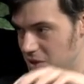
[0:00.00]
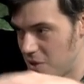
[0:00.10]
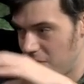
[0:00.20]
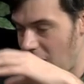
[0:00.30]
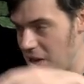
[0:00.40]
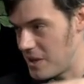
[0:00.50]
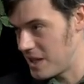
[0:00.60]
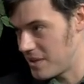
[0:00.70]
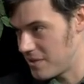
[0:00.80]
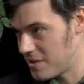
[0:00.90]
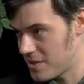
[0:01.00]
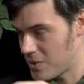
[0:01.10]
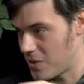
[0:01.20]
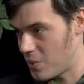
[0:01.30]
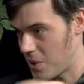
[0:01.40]
sort of hiring
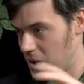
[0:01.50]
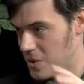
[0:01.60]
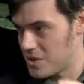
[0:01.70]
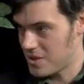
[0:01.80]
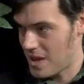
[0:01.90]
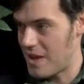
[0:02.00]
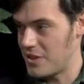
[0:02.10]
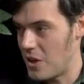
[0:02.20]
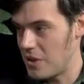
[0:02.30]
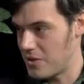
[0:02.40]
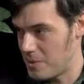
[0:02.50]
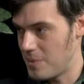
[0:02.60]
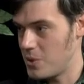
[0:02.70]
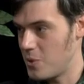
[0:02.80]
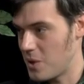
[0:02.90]
sort of workers, having all of the
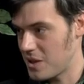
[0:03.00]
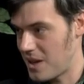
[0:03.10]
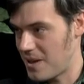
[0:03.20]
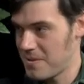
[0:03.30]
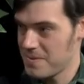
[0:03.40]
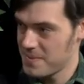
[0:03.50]
people who work there